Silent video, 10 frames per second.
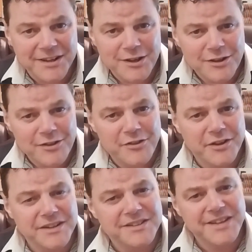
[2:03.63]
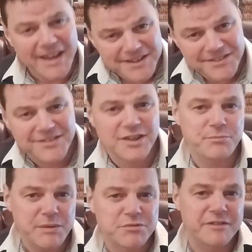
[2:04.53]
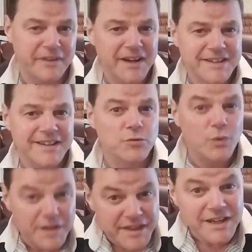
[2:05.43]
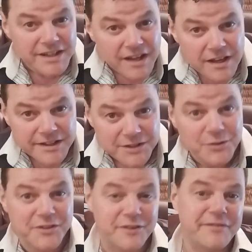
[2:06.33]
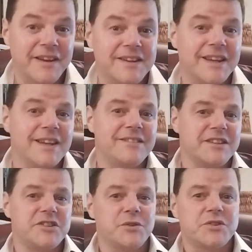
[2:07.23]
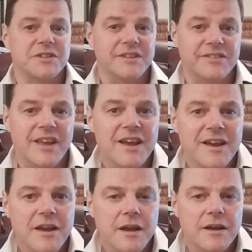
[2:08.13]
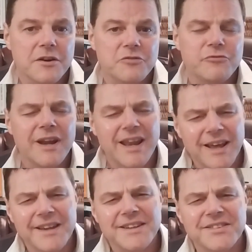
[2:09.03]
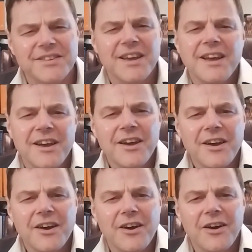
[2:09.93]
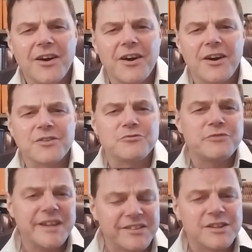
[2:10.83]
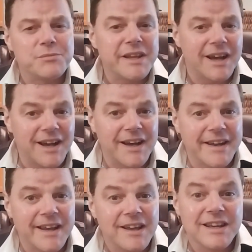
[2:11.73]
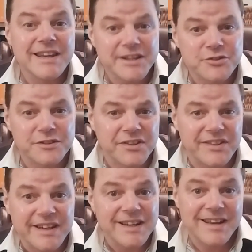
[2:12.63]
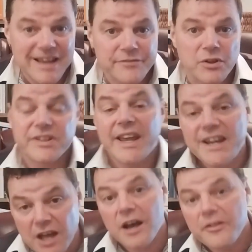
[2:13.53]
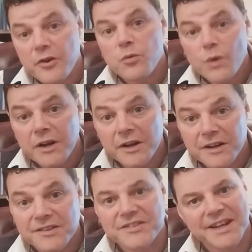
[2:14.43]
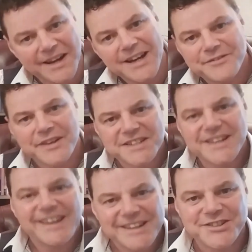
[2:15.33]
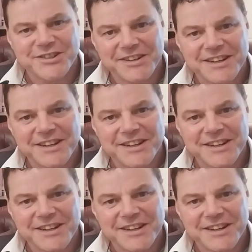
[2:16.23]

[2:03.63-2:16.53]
that tends to be provided within youth offending institutions relies on reasonably high literacy levels. In other words, the kind of education